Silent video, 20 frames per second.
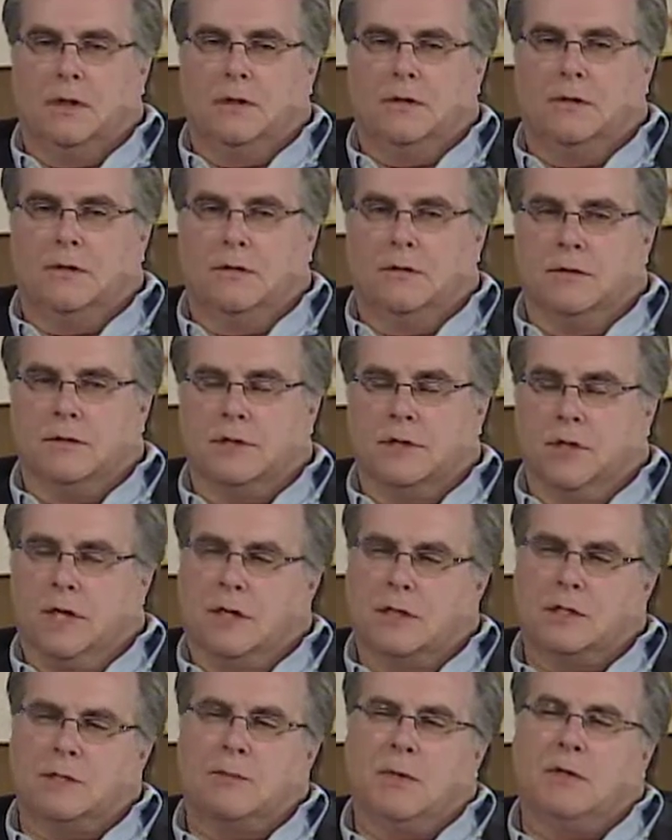There's an
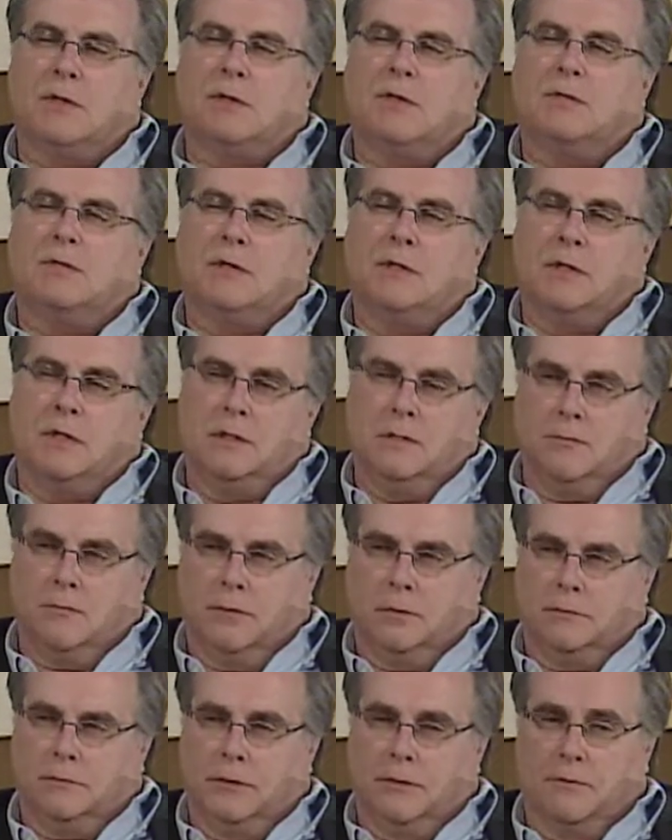aspect of
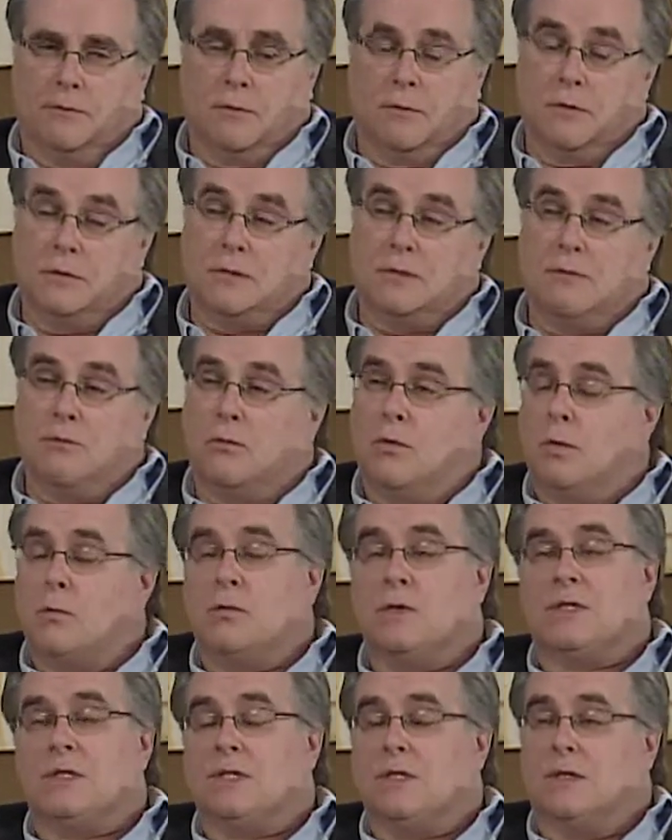evil, and of course of what
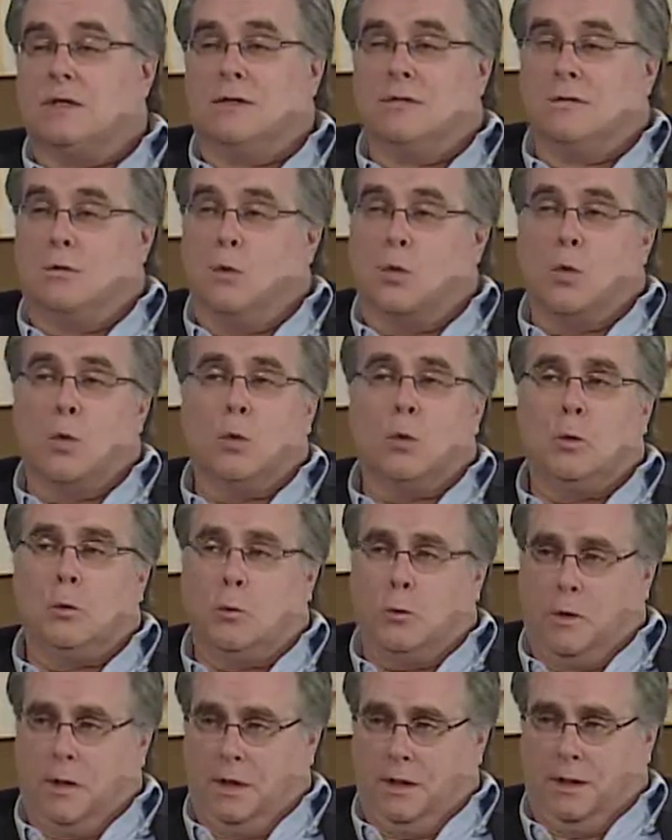we're seeing in the world
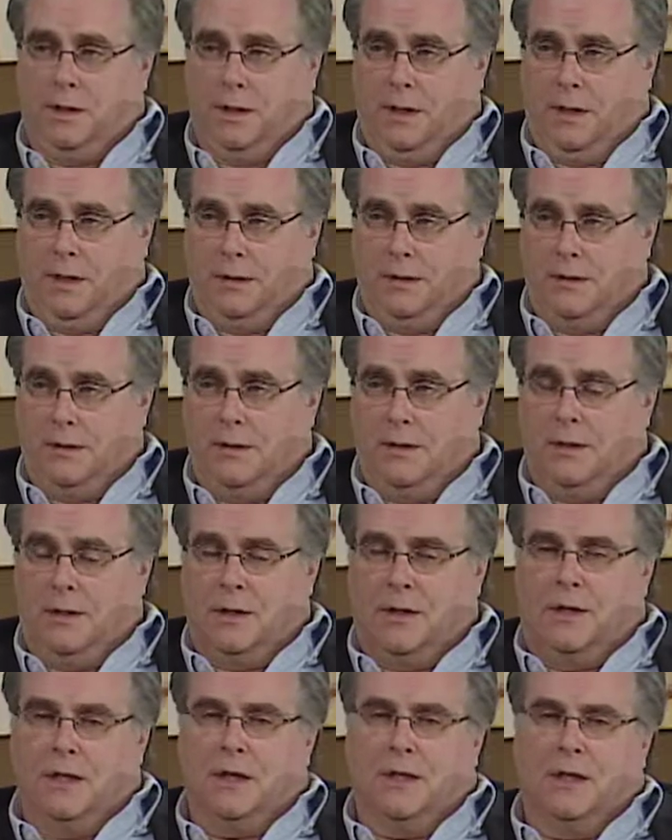right now
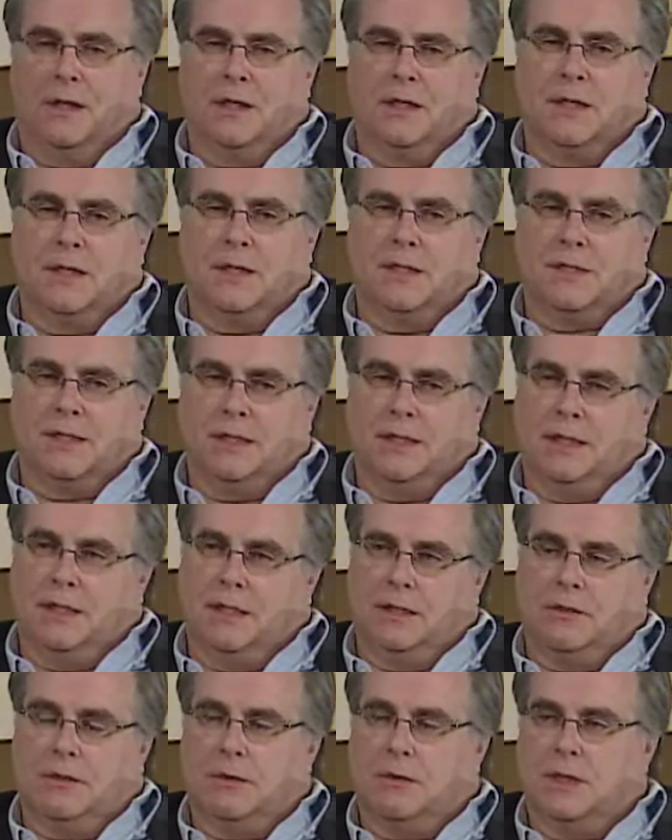is an
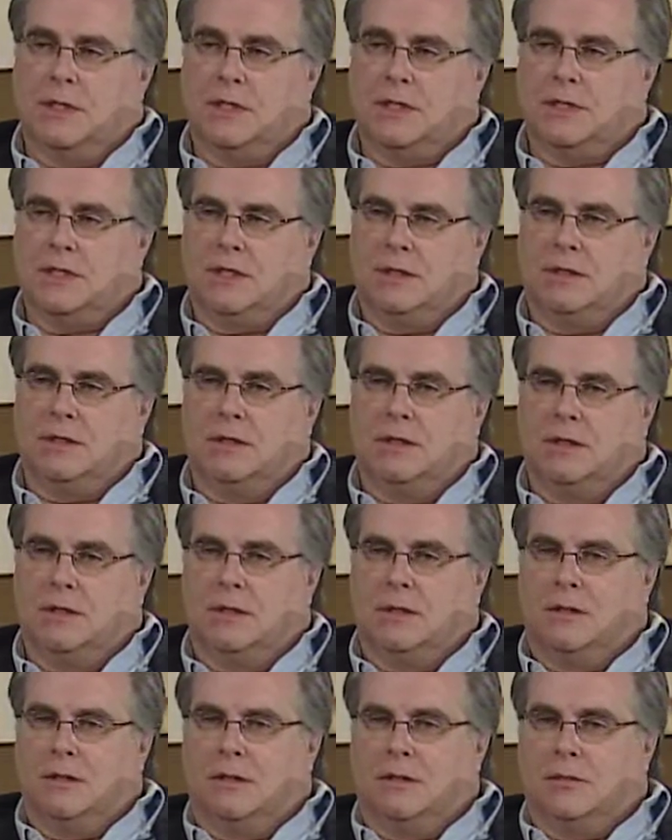increase in
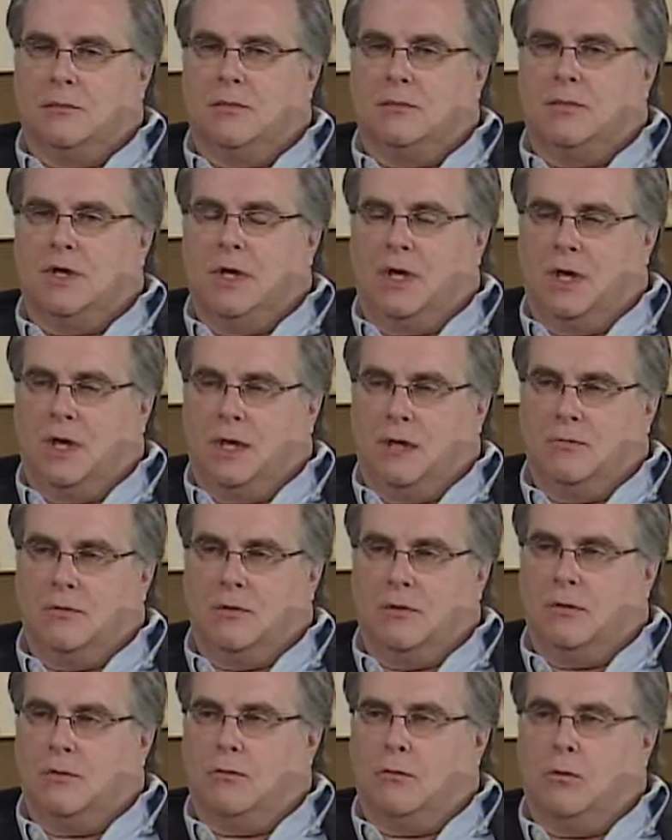
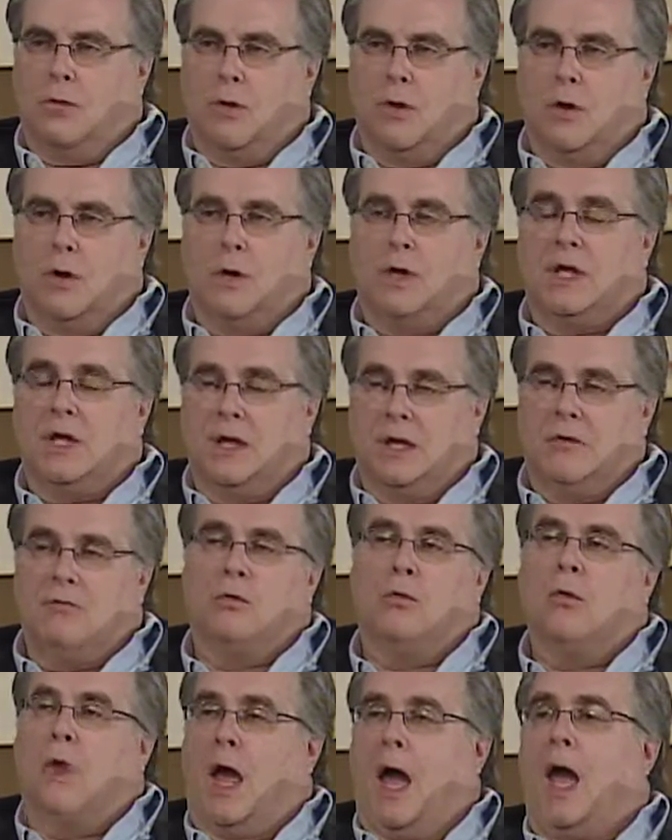behavior of where
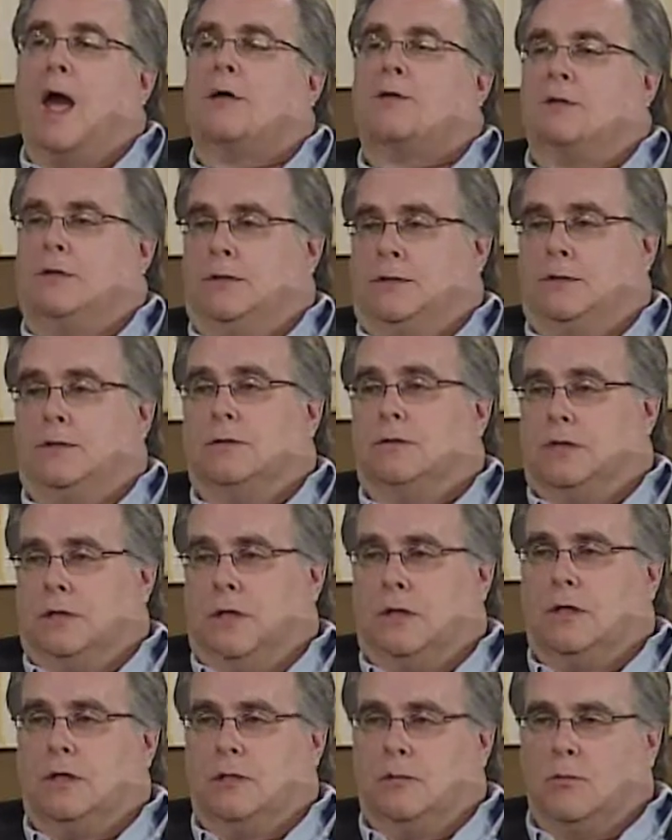evil actions are
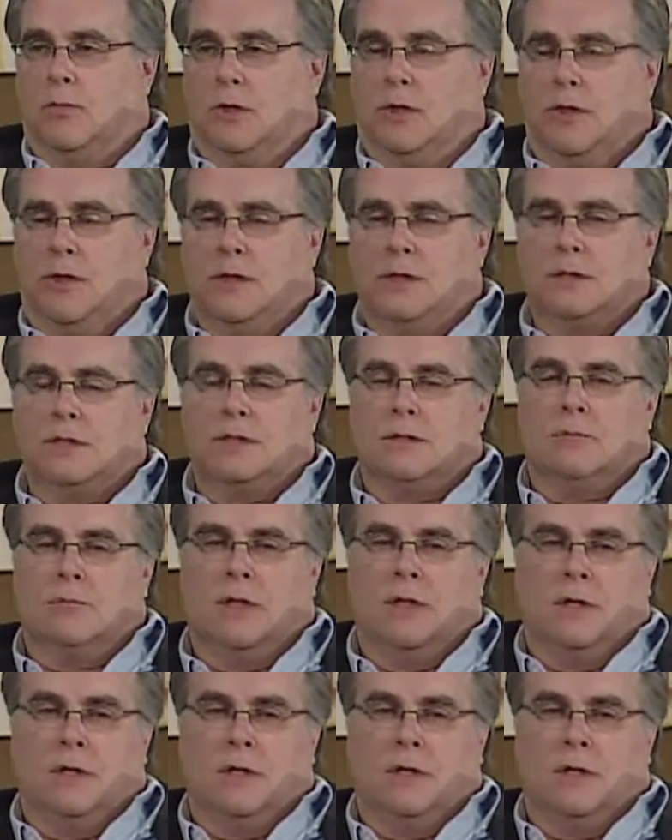taking place.